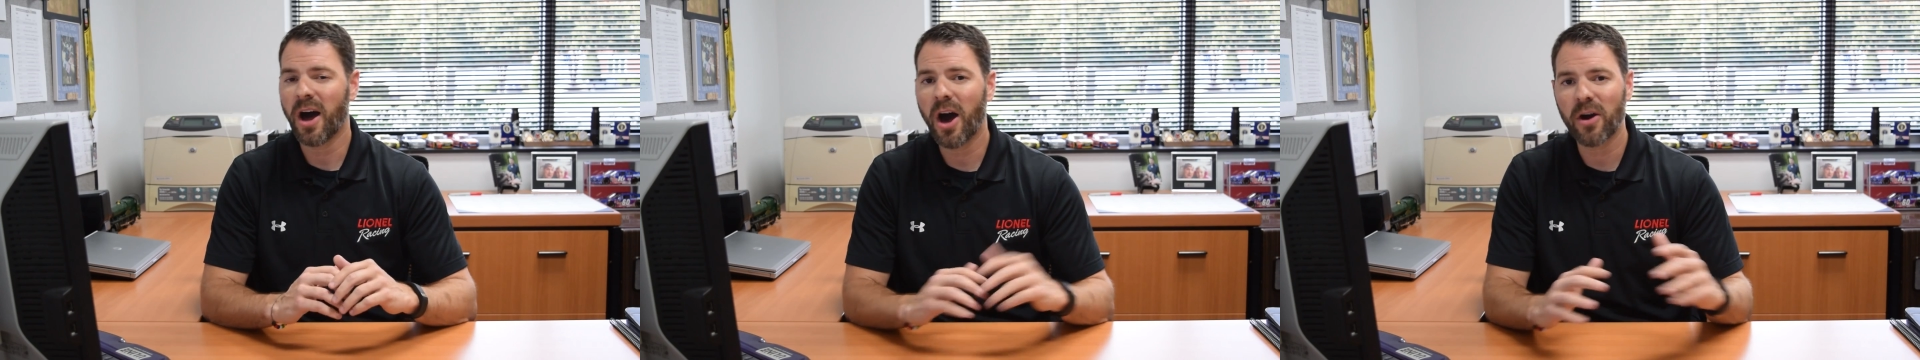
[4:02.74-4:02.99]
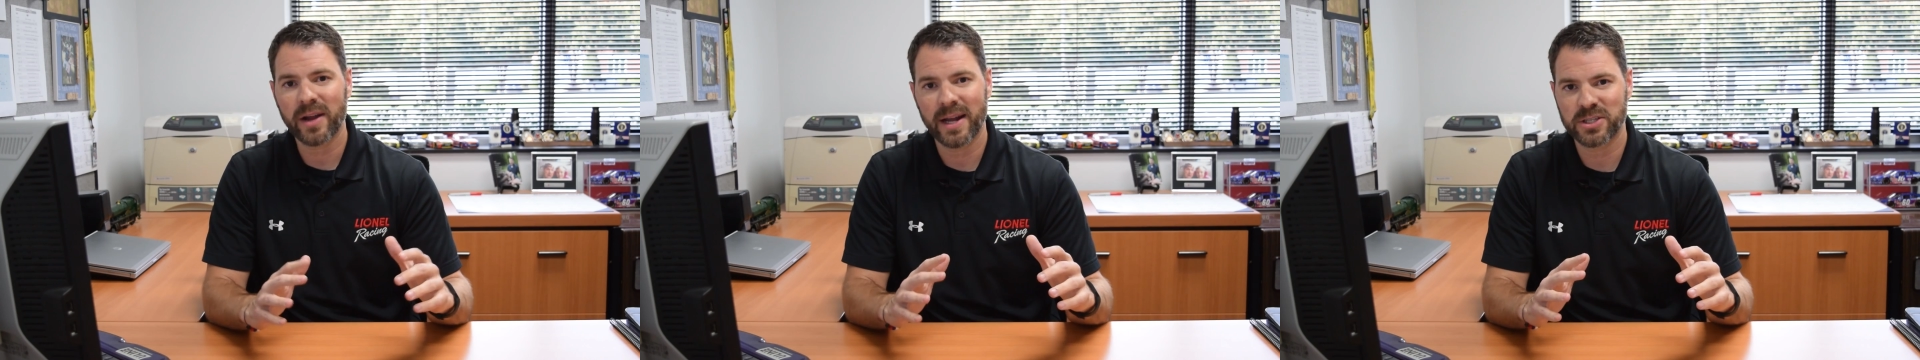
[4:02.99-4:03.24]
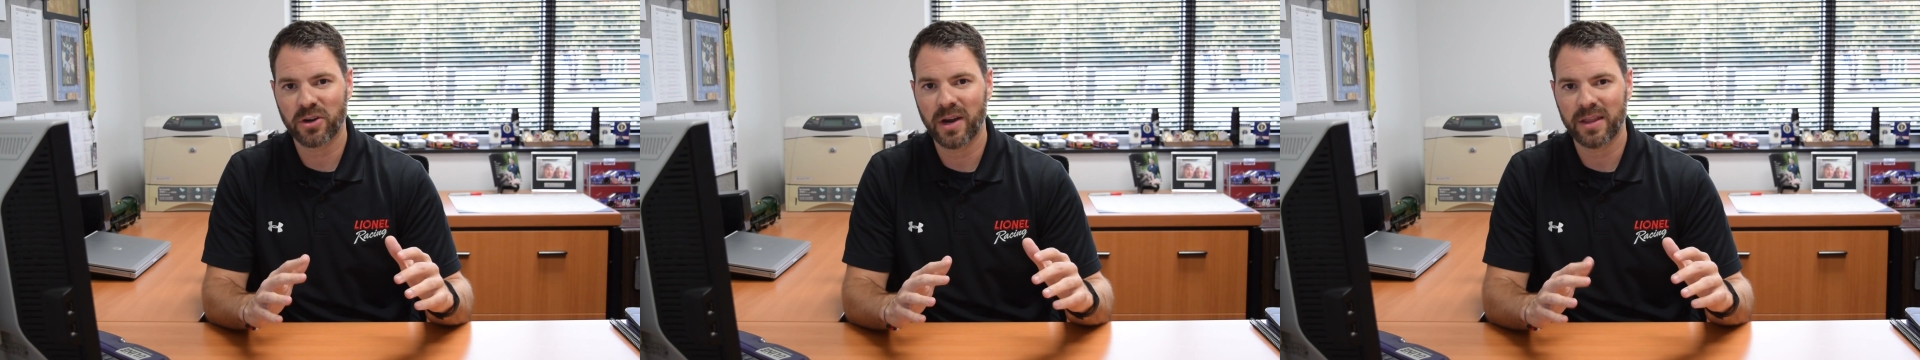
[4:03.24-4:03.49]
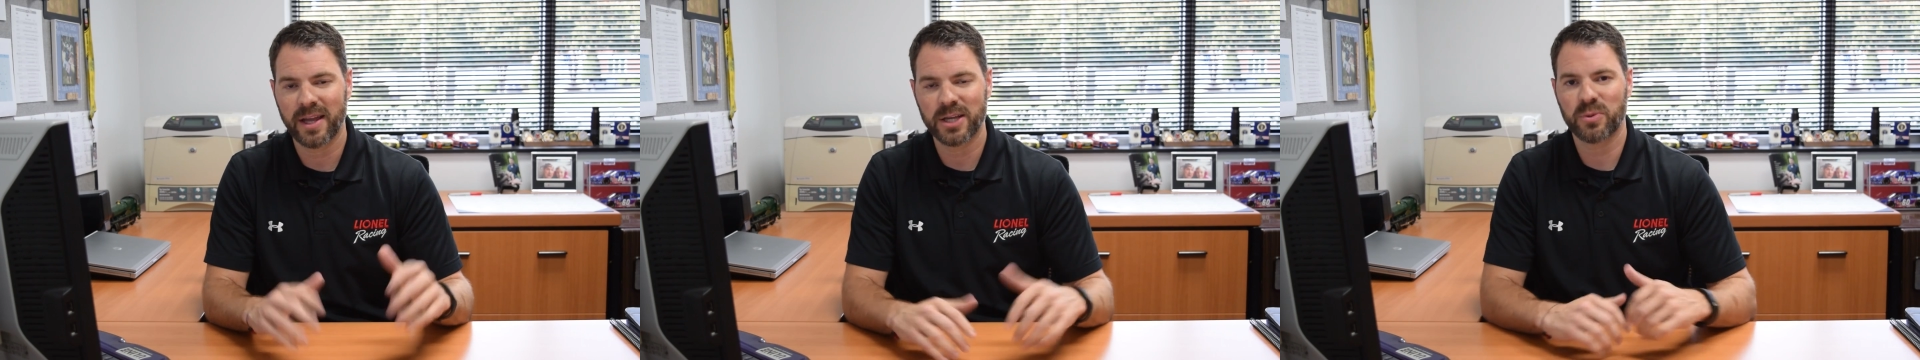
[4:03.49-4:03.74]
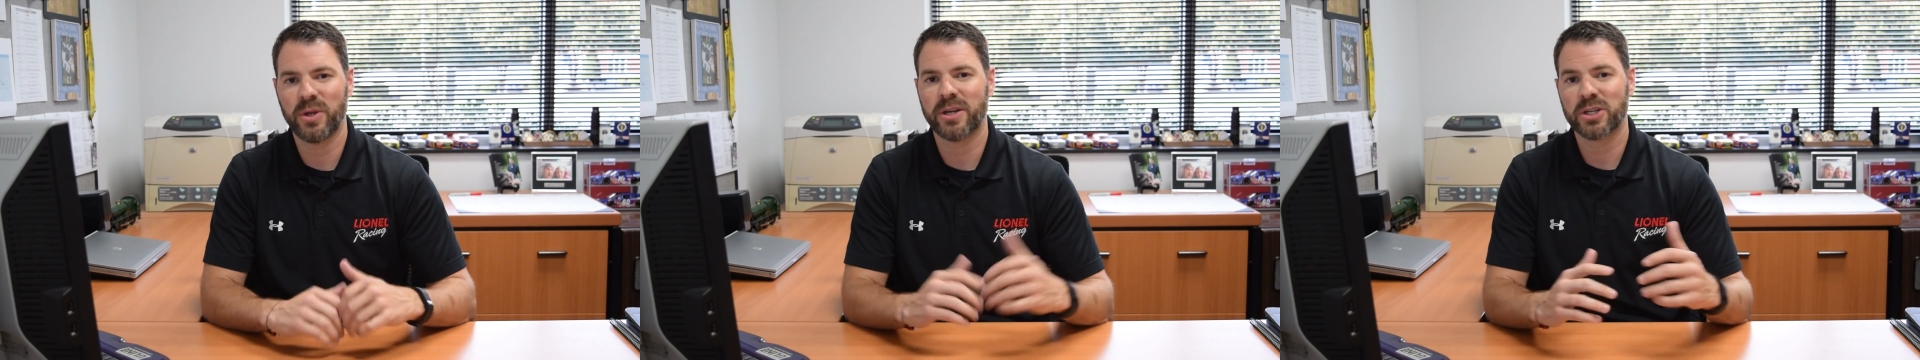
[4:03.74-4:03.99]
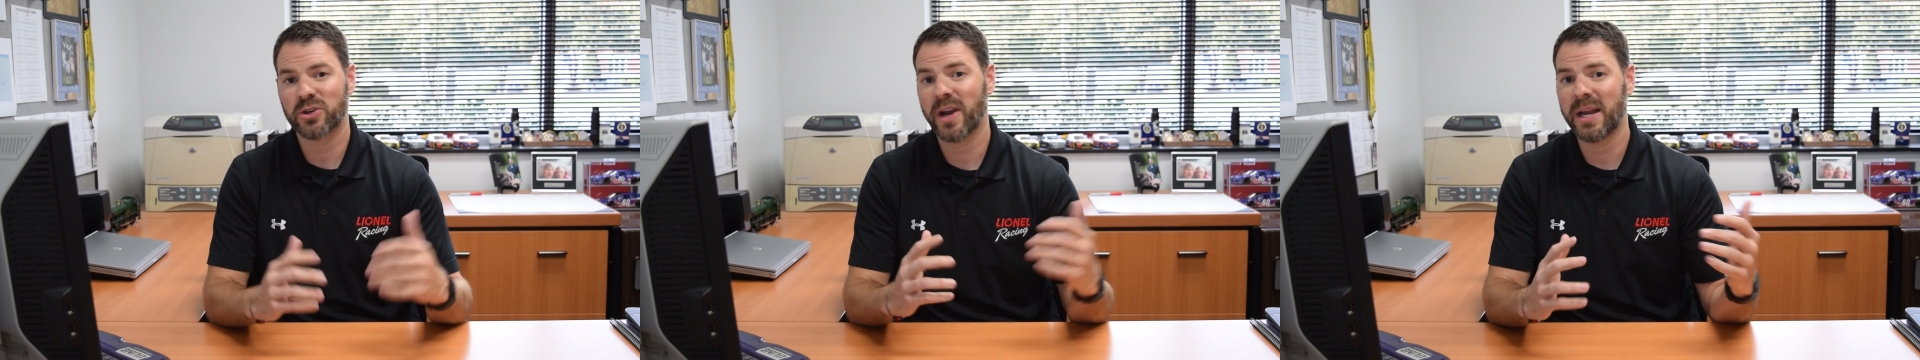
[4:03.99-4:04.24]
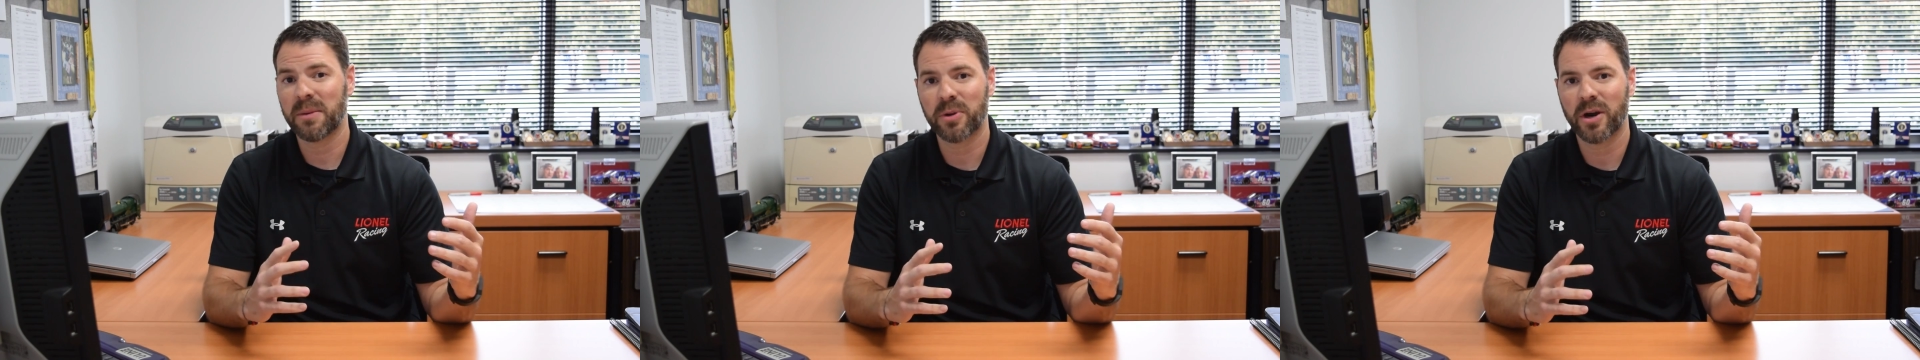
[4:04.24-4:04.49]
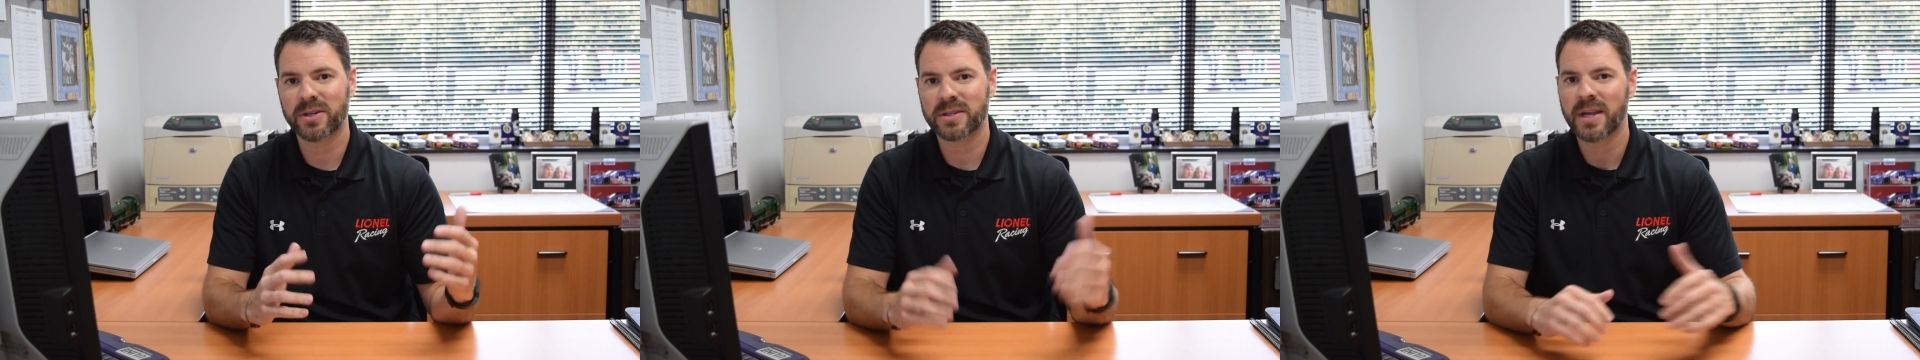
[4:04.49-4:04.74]
all kinds of great things where you can trade and
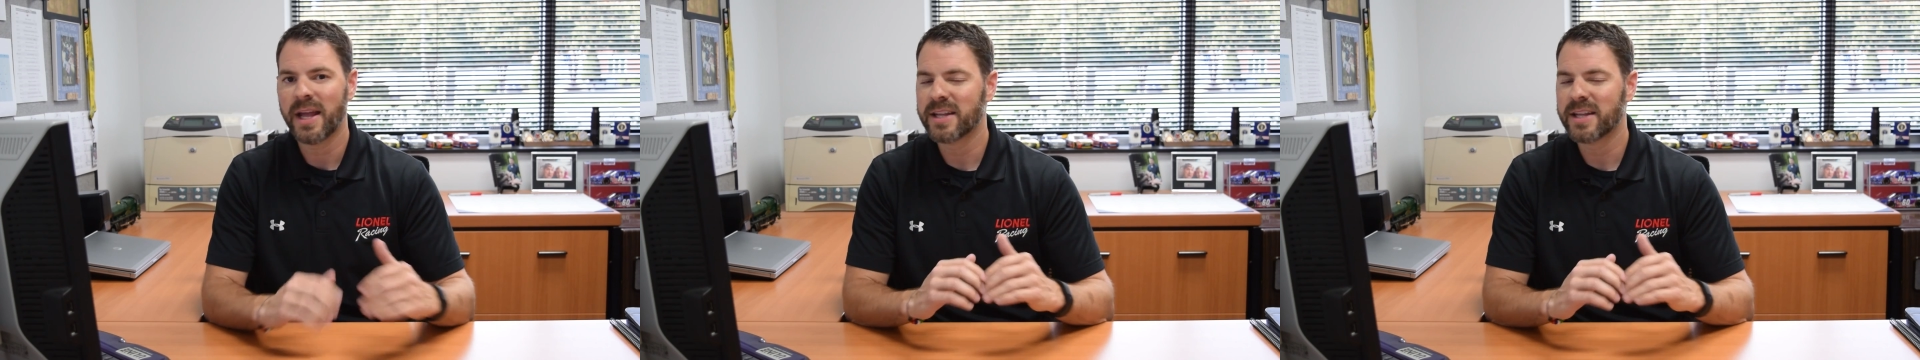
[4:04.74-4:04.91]
purchase.